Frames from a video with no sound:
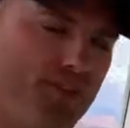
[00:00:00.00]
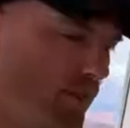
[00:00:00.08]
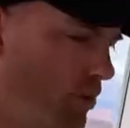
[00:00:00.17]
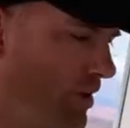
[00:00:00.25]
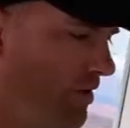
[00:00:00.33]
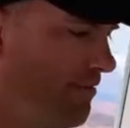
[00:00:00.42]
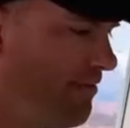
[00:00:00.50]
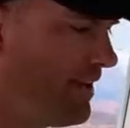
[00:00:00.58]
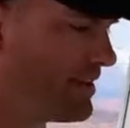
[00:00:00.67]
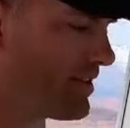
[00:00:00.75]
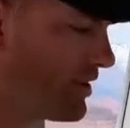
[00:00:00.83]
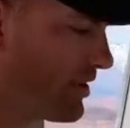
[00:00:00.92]
So when a
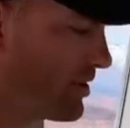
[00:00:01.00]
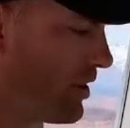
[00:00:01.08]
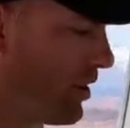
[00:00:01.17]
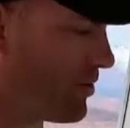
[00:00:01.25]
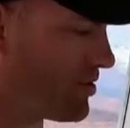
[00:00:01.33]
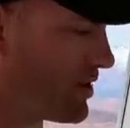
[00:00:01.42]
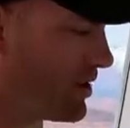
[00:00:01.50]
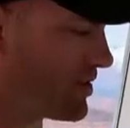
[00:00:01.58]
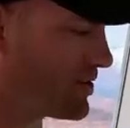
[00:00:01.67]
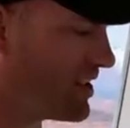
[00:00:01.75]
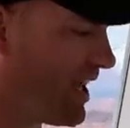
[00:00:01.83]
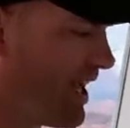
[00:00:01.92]
visitor goes to your
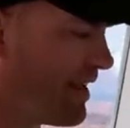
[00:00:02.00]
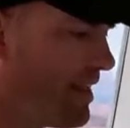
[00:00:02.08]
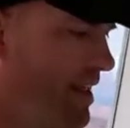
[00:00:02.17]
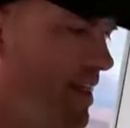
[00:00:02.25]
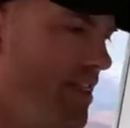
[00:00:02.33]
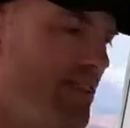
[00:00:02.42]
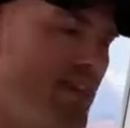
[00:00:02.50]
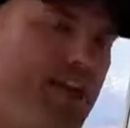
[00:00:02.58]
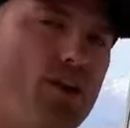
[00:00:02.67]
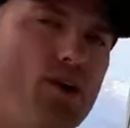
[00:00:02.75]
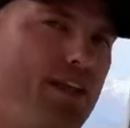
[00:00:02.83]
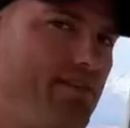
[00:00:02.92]
site, they
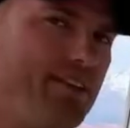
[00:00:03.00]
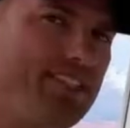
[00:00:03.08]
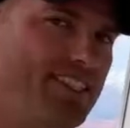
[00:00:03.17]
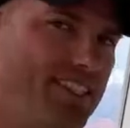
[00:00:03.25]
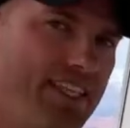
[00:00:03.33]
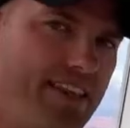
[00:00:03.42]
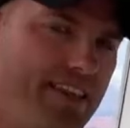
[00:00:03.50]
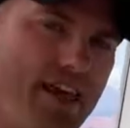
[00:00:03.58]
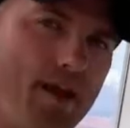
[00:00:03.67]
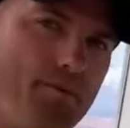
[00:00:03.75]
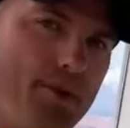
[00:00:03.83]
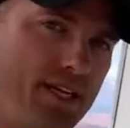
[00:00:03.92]
don't even see that
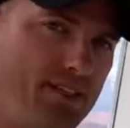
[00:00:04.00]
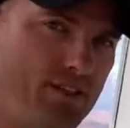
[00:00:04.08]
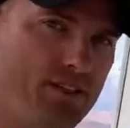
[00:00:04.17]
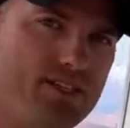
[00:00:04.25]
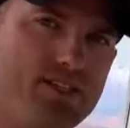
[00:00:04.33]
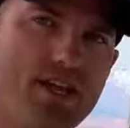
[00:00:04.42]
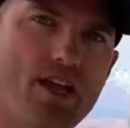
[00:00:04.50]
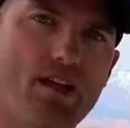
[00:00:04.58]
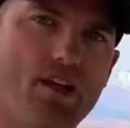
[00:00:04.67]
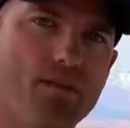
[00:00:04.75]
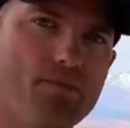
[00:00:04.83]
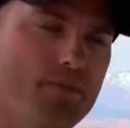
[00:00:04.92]
that pixel is
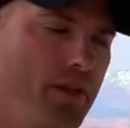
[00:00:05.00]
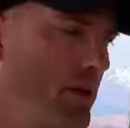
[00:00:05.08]
there.